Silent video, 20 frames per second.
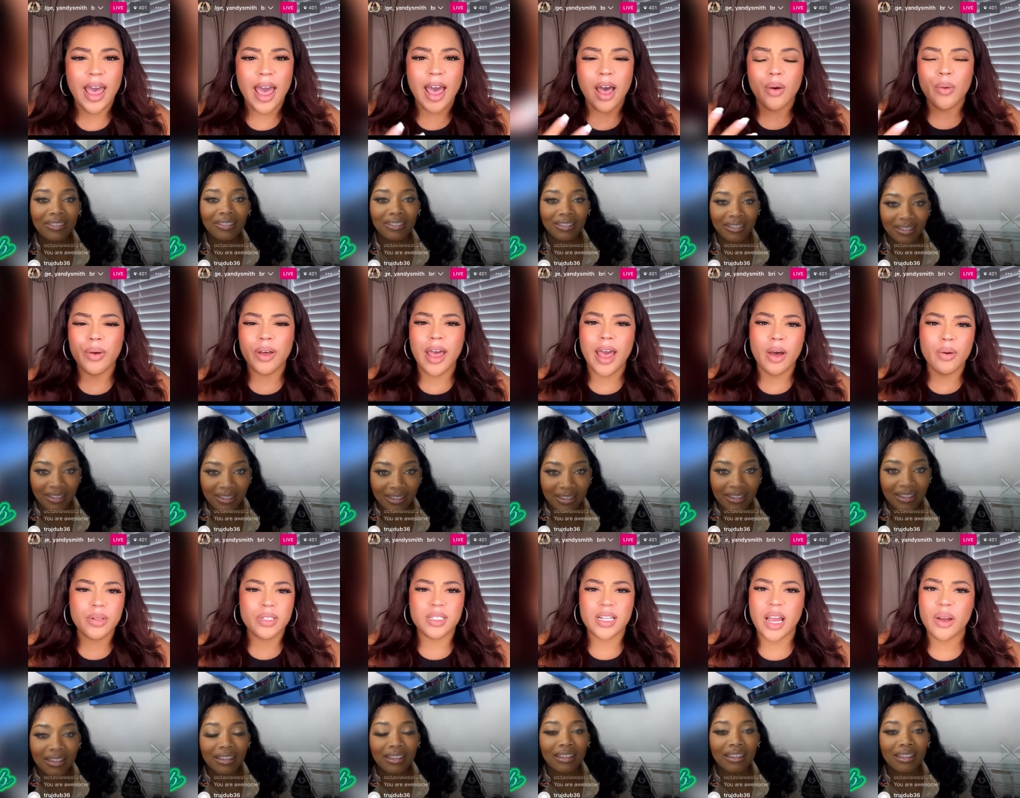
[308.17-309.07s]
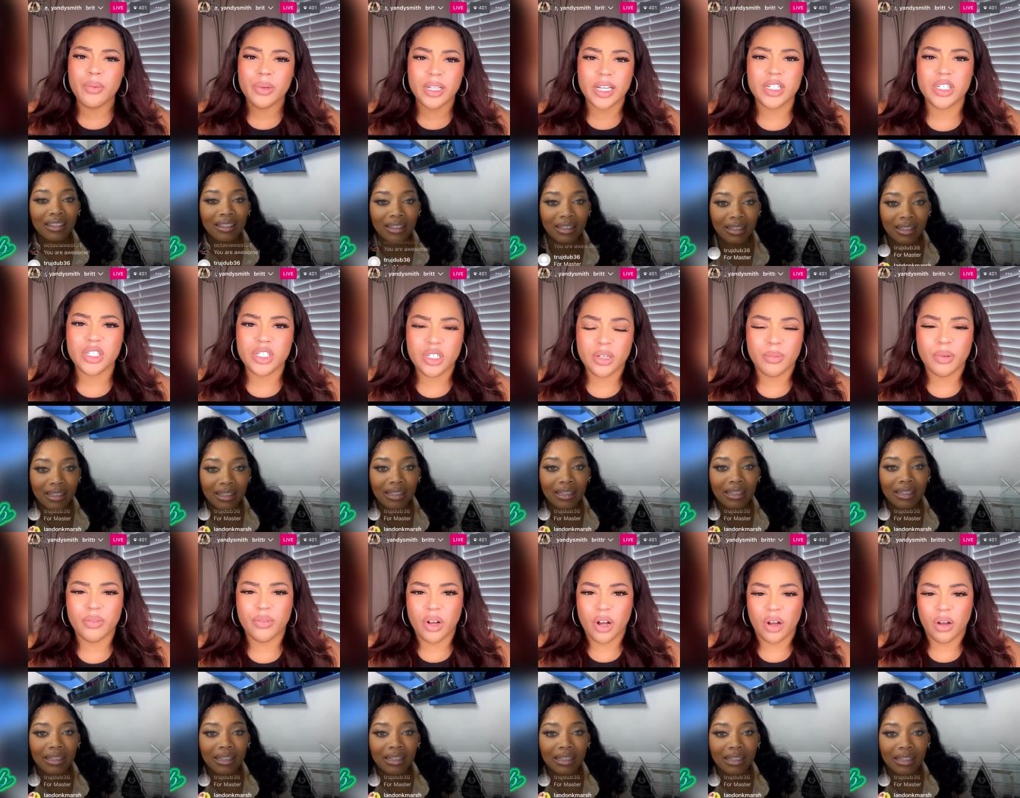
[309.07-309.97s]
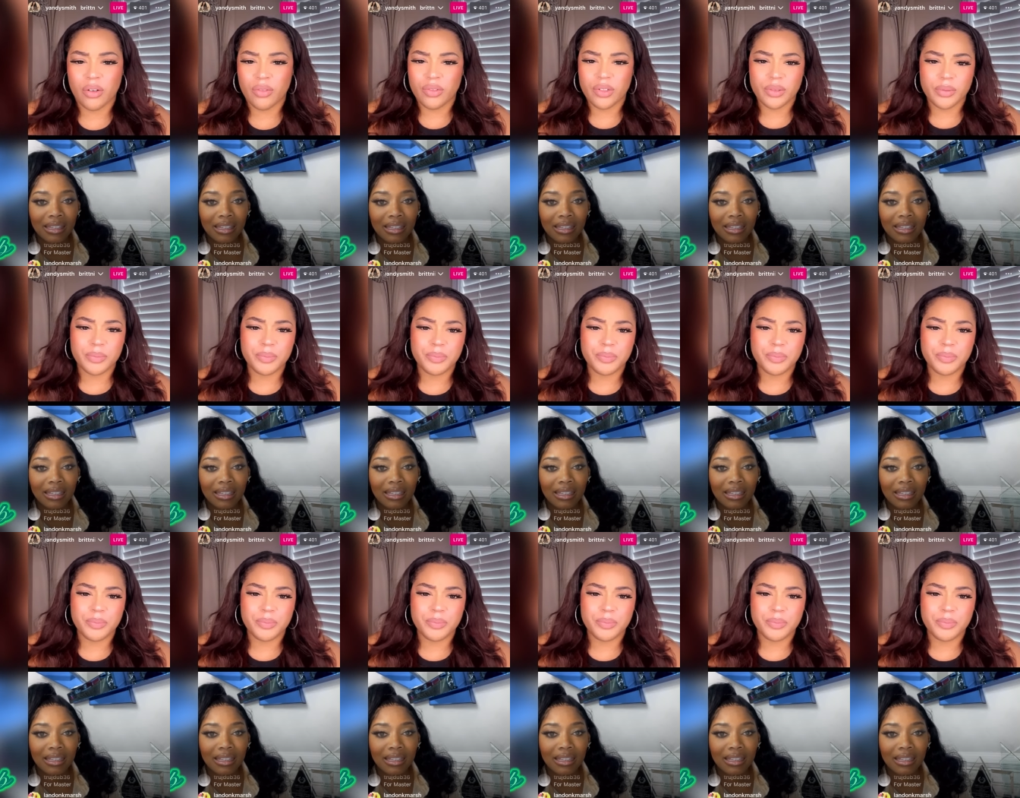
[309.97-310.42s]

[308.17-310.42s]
Speaker 1: How how has that relationship evolved?